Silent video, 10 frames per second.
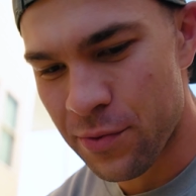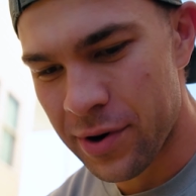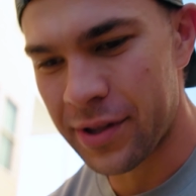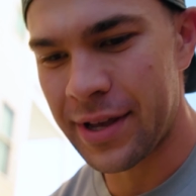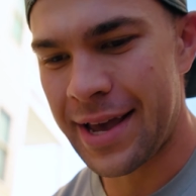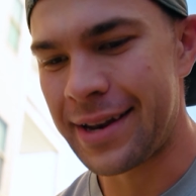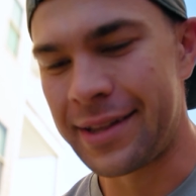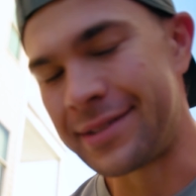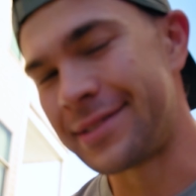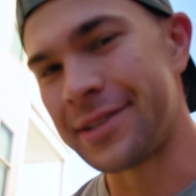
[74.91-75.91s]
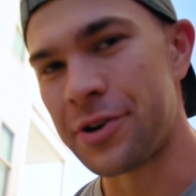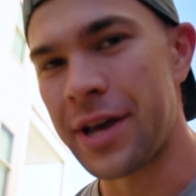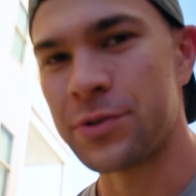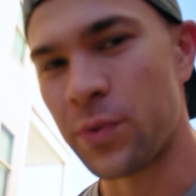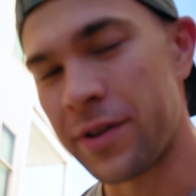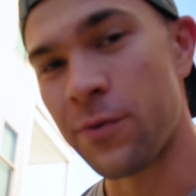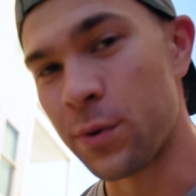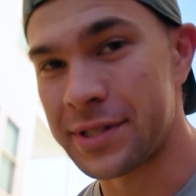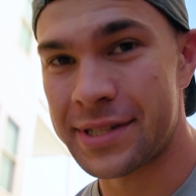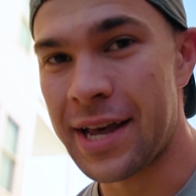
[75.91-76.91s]
really had considered a
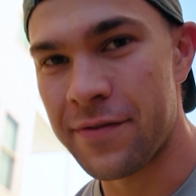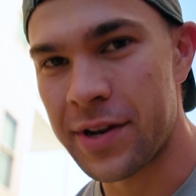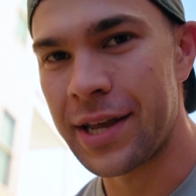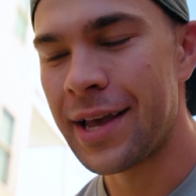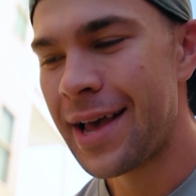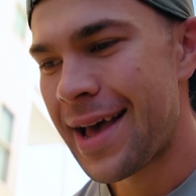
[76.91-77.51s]
24-70